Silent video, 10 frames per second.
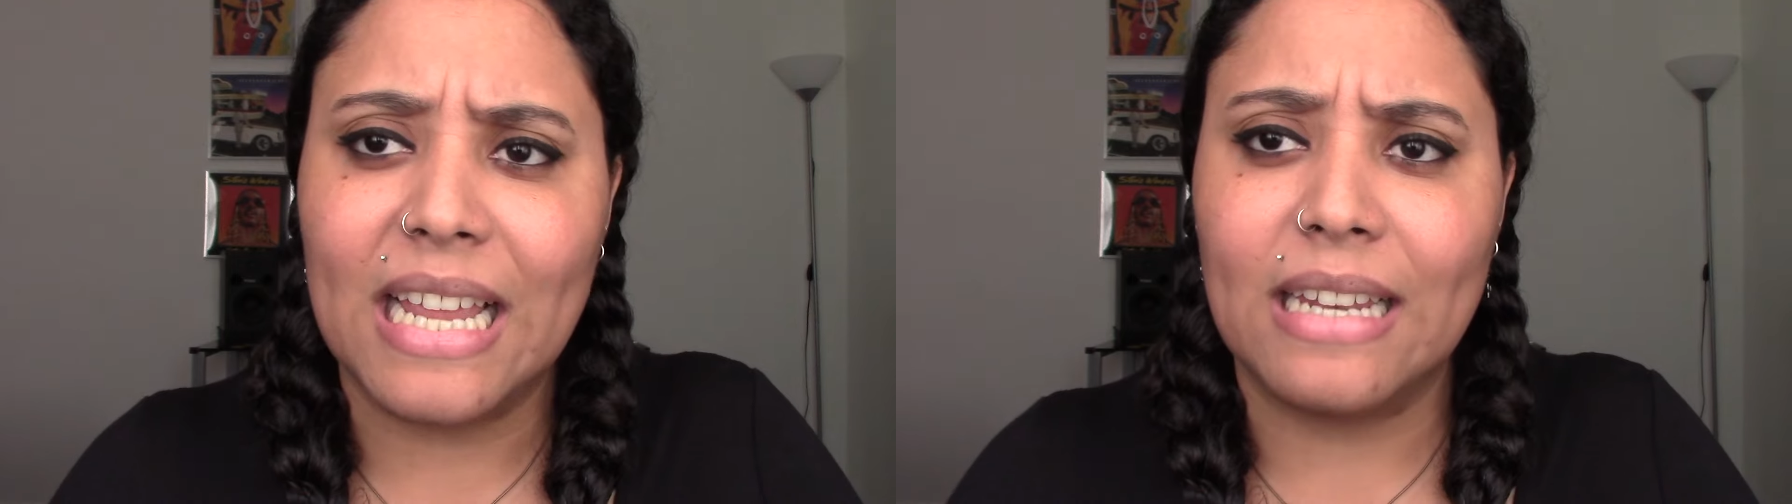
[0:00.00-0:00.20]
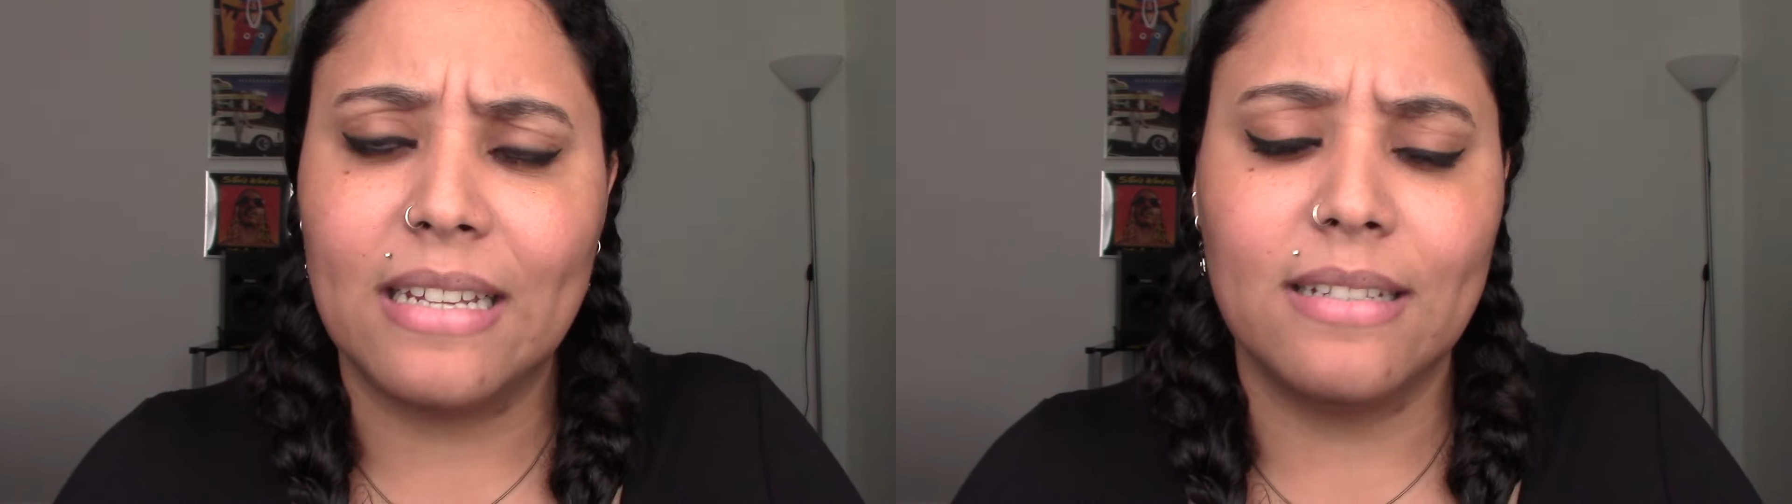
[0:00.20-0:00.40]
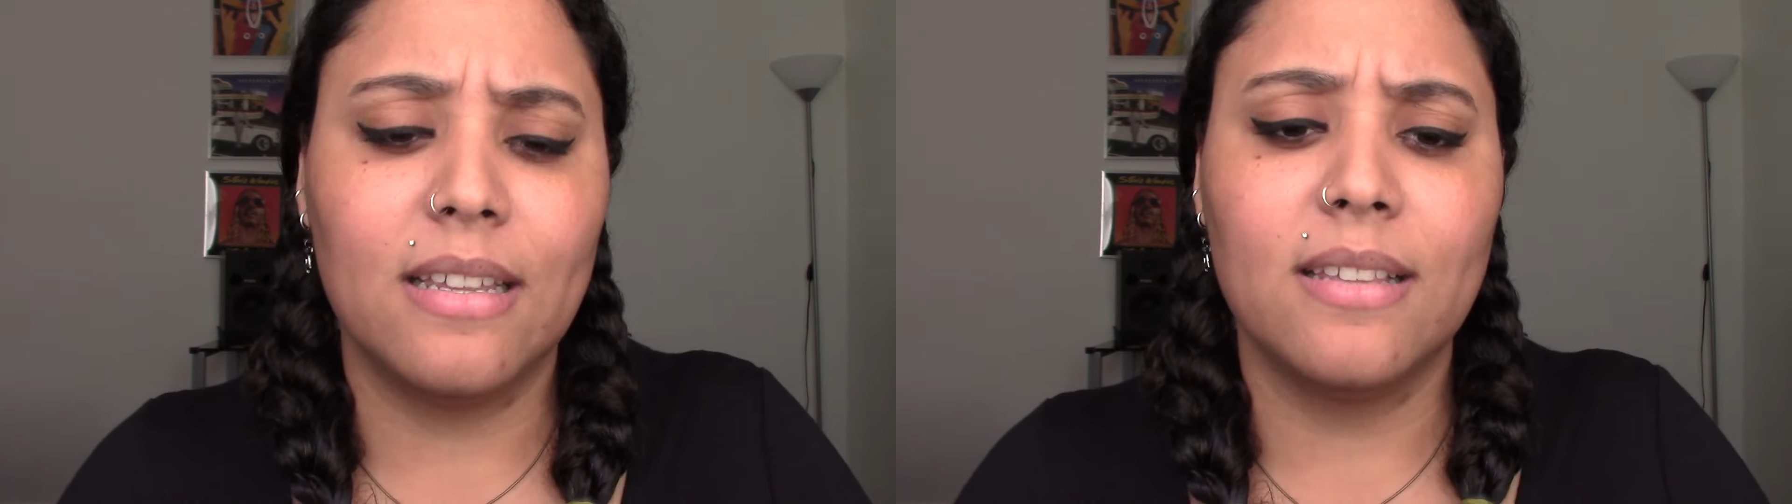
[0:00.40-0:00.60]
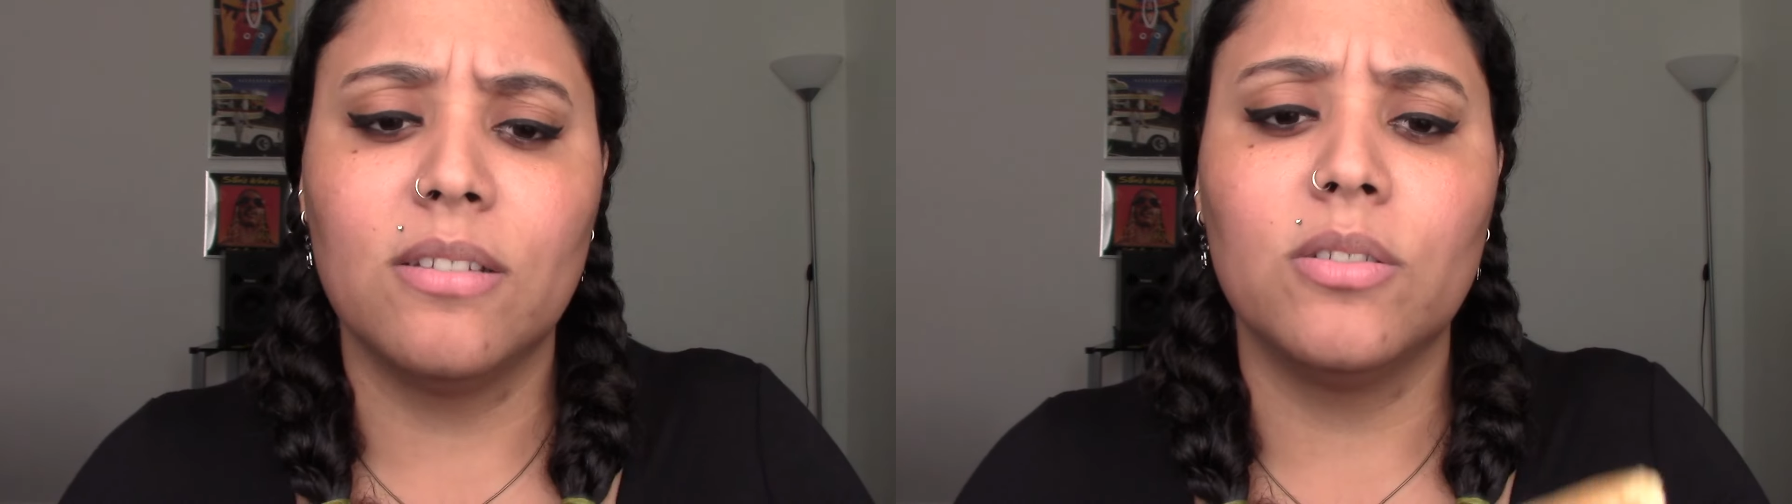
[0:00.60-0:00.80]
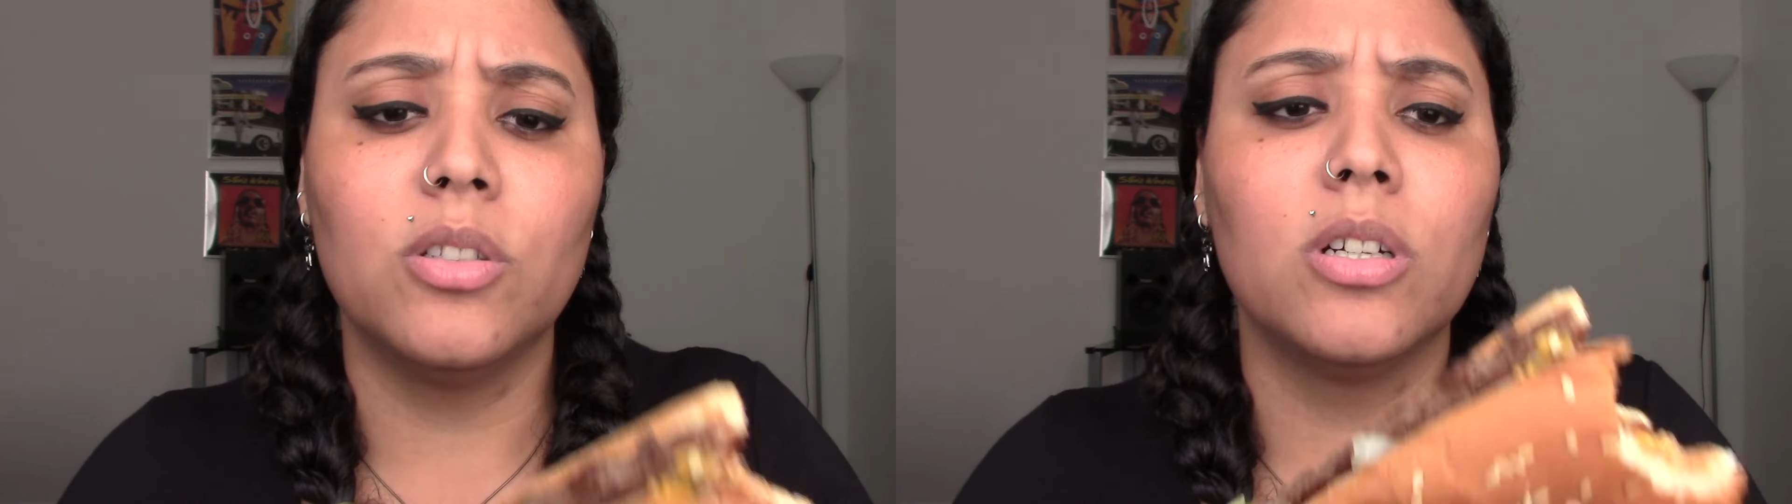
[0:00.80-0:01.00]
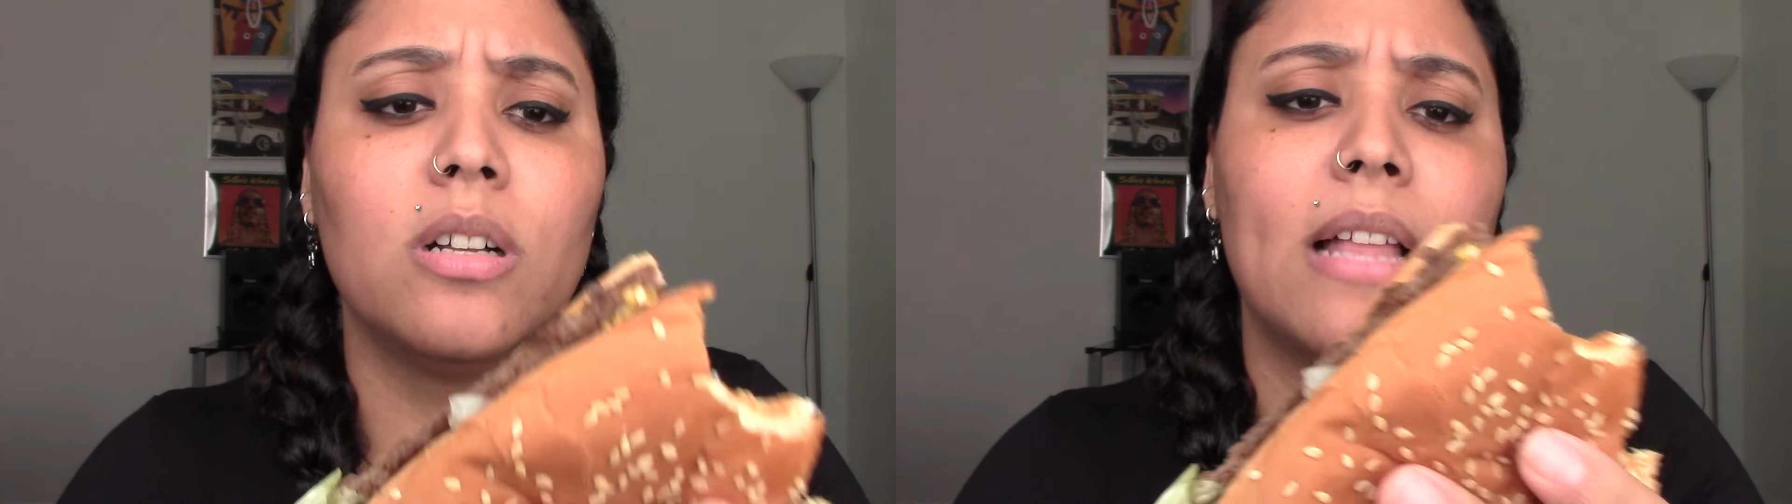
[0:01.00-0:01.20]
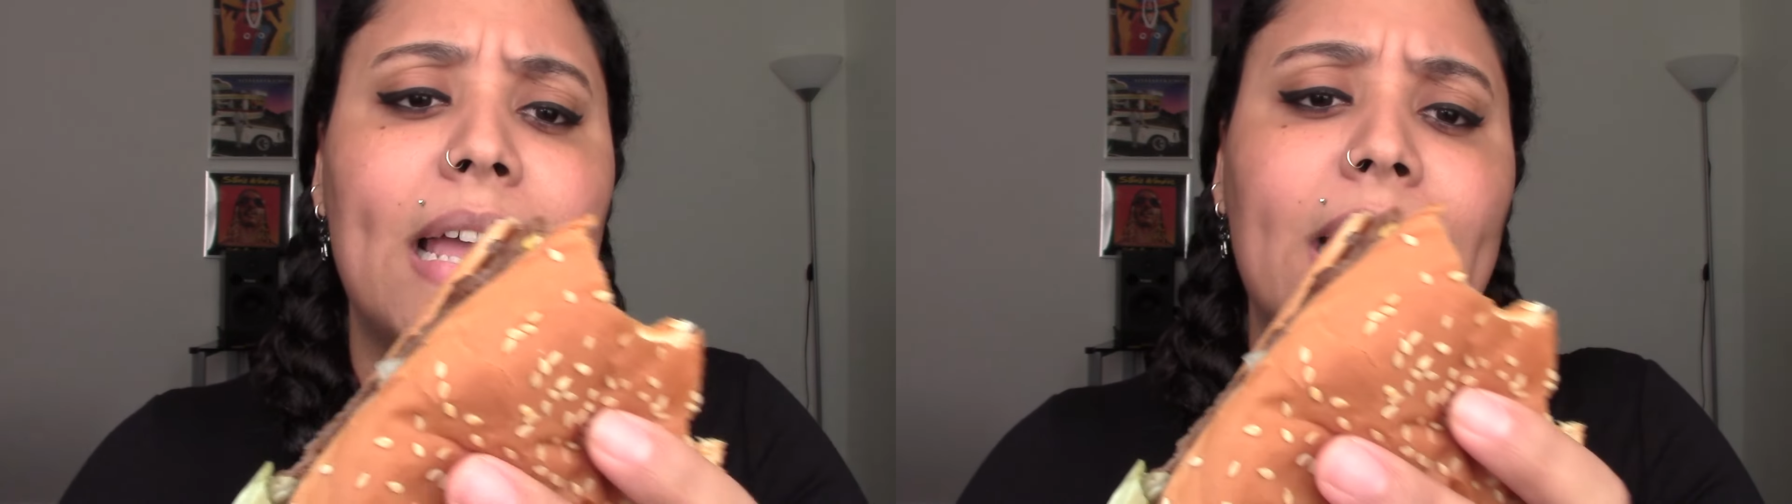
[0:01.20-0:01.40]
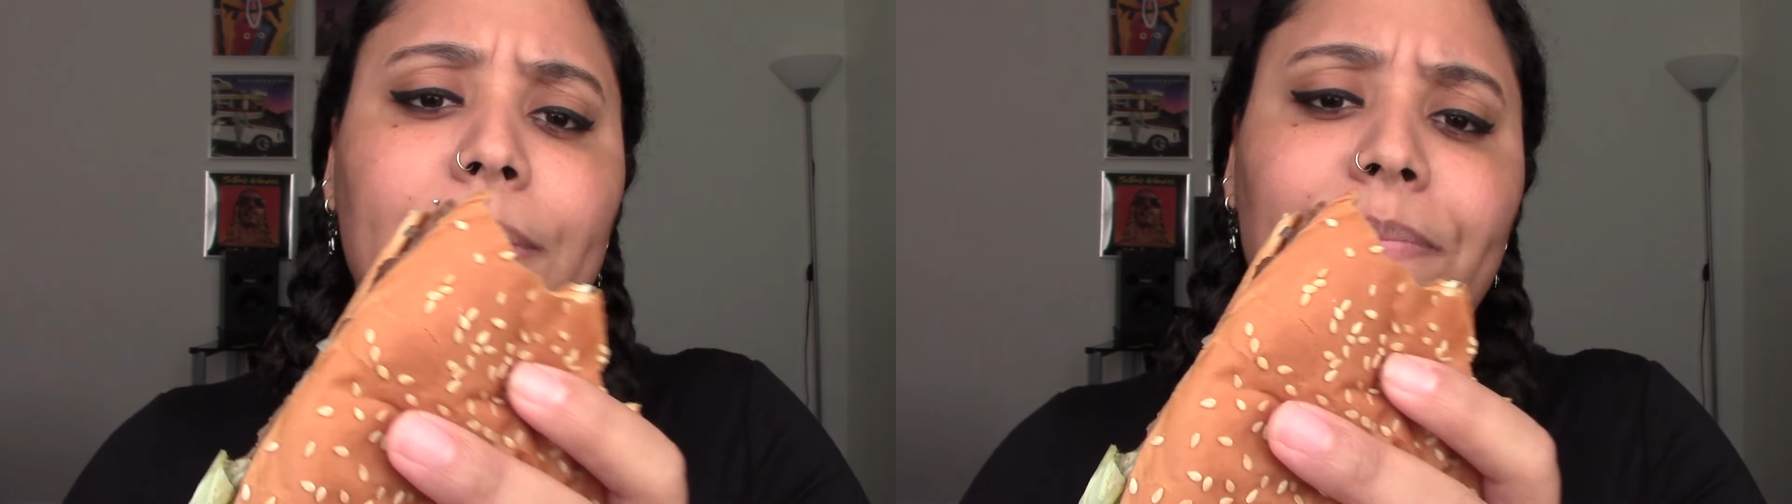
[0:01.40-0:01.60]
and it doesn't look
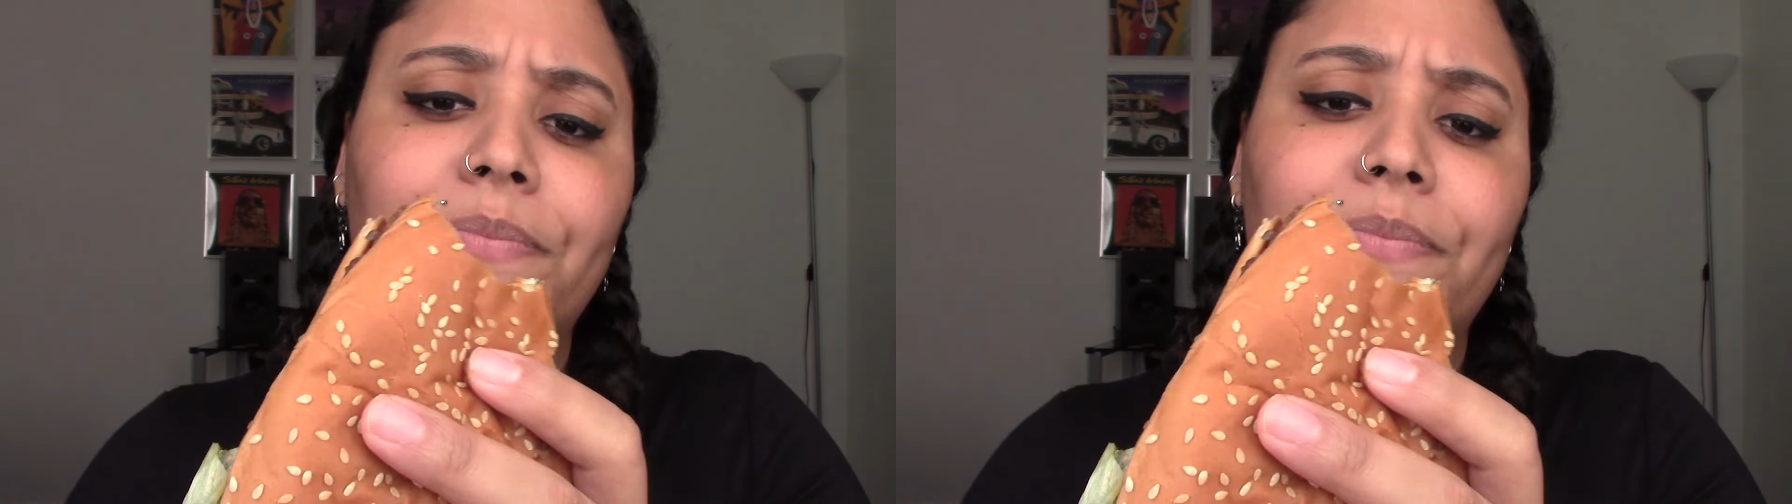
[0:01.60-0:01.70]
like